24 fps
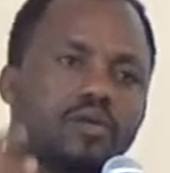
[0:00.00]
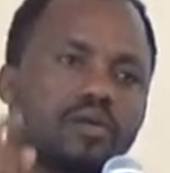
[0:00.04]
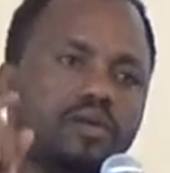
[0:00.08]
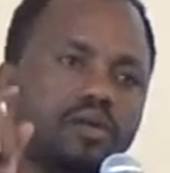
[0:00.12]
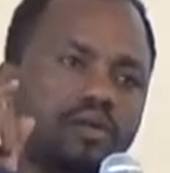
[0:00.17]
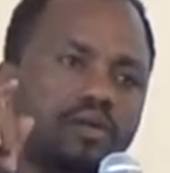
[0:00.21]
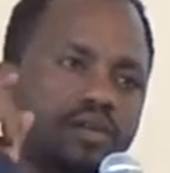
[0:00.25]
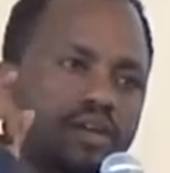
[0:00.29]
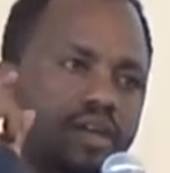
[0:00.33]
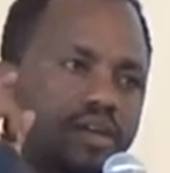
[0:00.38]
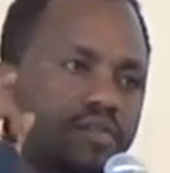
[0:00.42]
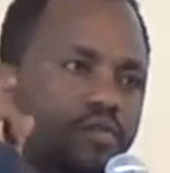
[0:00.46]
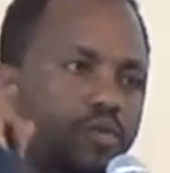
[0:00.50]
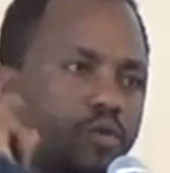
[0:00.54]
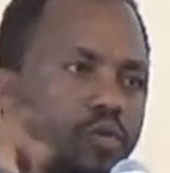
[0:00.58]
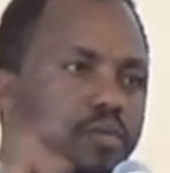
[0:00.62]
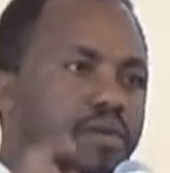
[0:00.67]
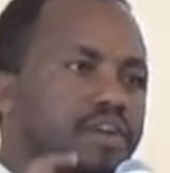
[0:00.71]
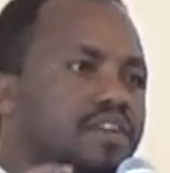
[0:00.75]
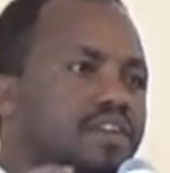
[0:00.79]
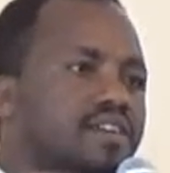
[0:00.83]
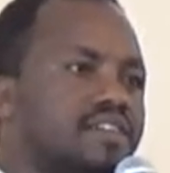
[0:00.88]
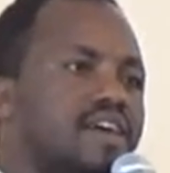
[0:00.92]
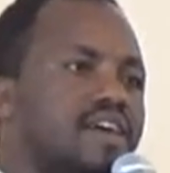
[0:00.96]
The
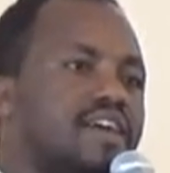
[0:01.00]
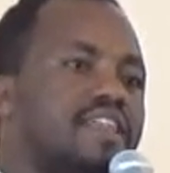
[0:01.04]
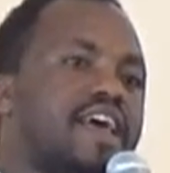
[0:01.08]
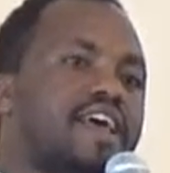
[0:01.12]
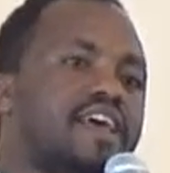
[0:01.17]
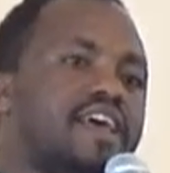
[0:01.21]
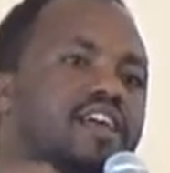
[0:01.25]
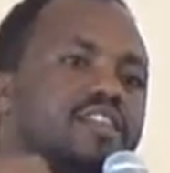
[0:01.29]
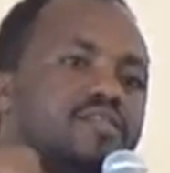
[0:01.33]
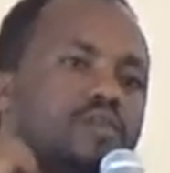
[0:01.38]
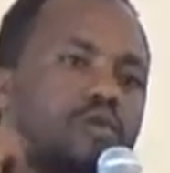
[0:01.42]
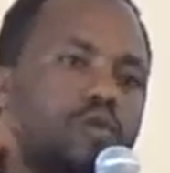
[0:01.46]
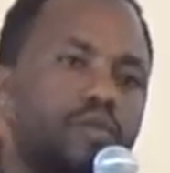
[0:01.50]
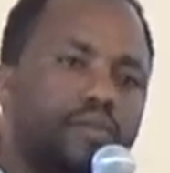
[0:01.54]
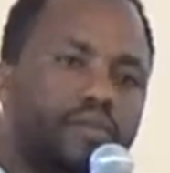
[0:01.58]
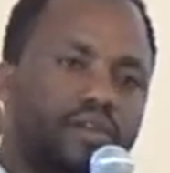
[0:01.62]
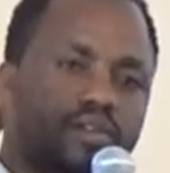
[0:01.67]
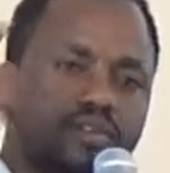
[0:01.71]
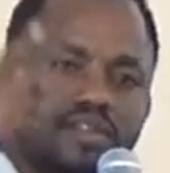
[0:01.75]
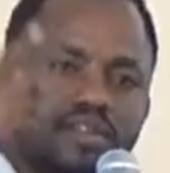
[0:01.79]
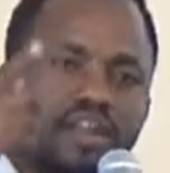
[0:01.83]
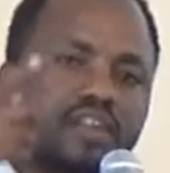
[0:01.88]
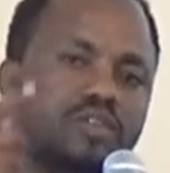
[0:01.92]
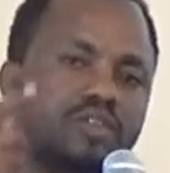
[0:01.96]
information that I get from
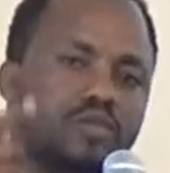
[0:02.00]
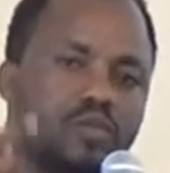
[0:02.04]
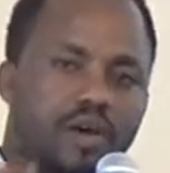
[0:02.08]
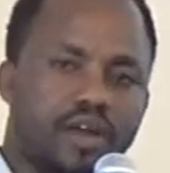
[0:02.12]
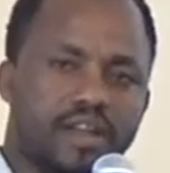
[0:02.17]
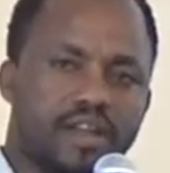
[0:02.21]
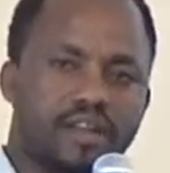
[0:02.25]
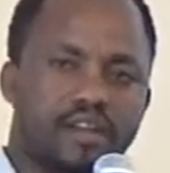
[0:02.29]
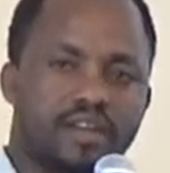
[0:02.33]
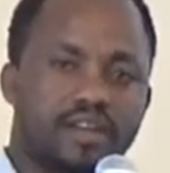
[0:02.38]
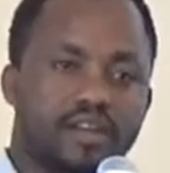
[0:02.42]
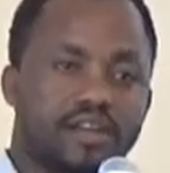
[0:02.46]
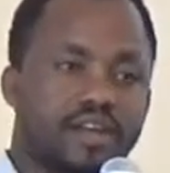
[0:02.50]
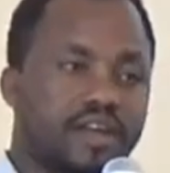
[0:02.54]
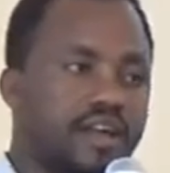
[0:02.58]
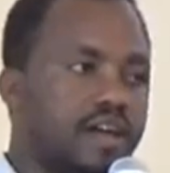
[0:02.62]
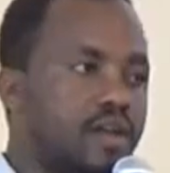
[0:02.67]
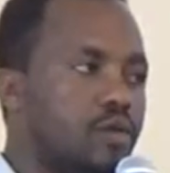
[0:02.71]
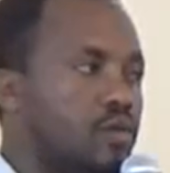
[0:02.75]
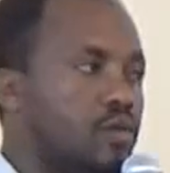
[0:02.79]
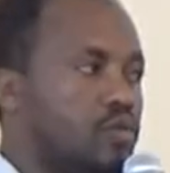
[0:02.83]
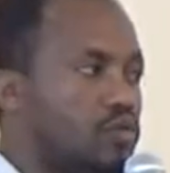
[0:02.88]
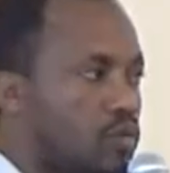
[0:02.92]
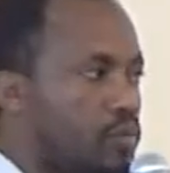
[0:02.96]
instance 1 can
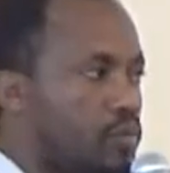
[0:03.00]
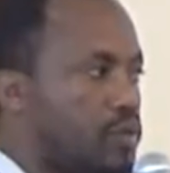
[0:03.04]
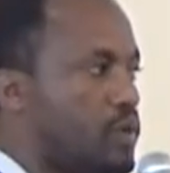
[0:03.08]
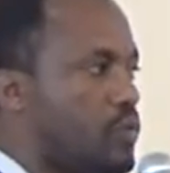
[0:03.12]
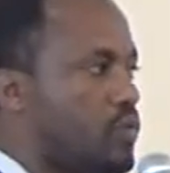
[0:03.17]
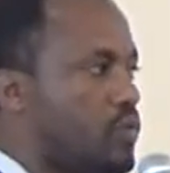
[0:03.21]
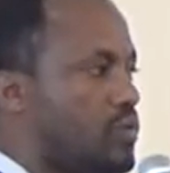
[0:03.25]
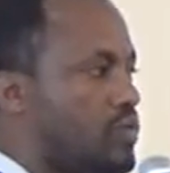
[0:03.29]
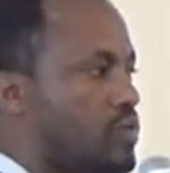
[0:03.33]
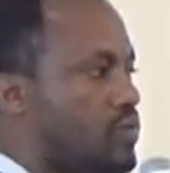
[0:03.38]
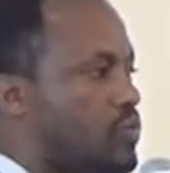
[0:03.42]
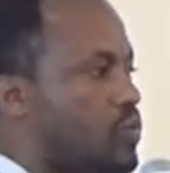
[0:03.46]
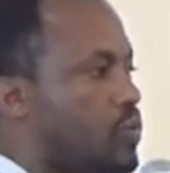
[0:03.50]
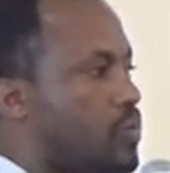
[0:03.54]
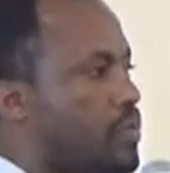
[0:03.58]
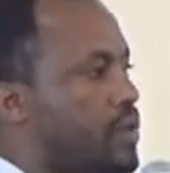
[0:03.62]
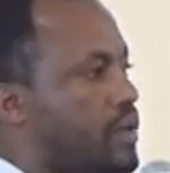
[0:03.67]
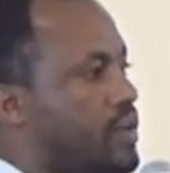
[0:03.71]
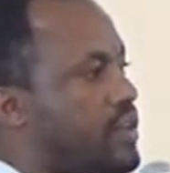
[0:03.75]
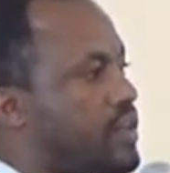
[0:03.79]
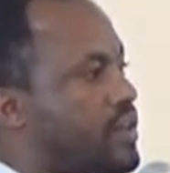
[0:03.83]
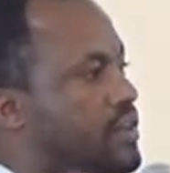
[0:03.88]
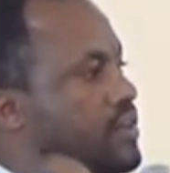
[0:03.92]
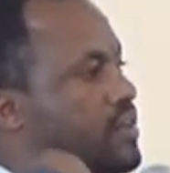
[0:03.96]
also be used to
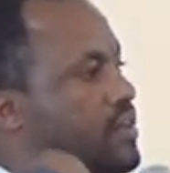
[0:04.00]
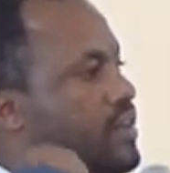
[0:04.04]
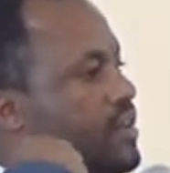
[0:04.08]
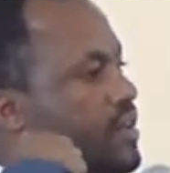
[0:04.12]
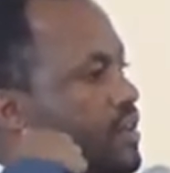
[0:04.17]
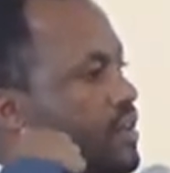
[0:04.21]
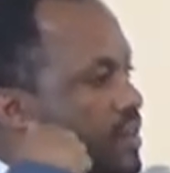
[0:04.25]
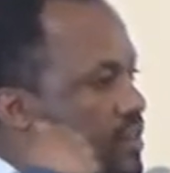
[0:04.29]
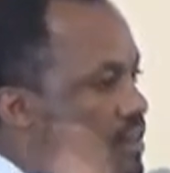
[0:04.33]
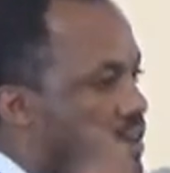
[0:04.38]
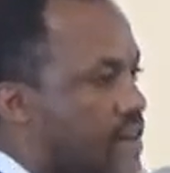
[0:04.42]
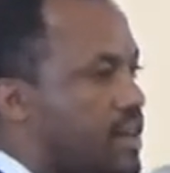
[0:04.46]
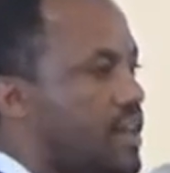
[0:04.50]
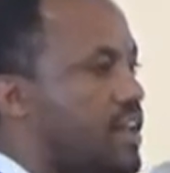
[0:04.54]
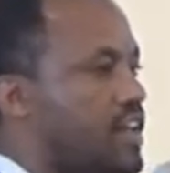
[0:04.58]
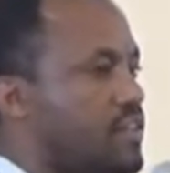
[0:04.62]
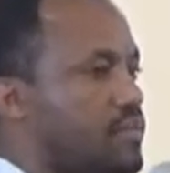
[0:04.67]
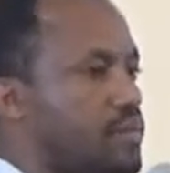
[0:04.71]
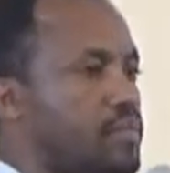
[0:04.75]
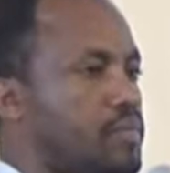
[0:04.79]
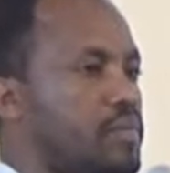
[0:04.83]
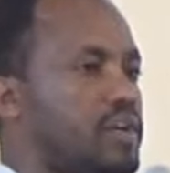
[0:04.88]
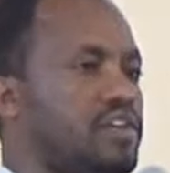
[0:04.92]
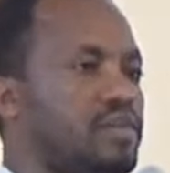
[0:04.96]
predict the class
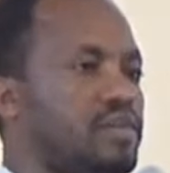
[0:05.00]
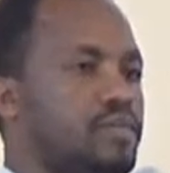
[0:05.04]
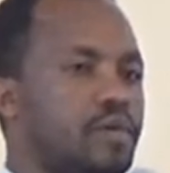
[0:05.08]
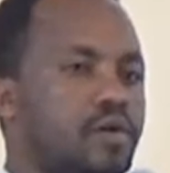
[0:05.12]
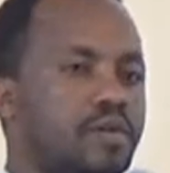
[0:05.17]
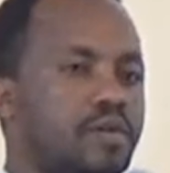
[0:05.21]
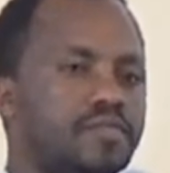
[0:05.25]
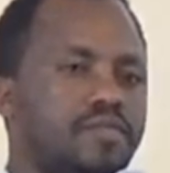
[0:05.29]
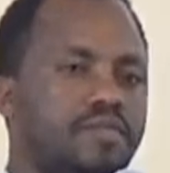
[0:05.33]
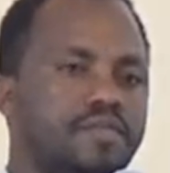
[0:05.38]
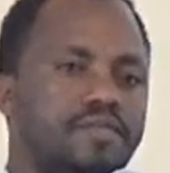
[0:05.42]
membership of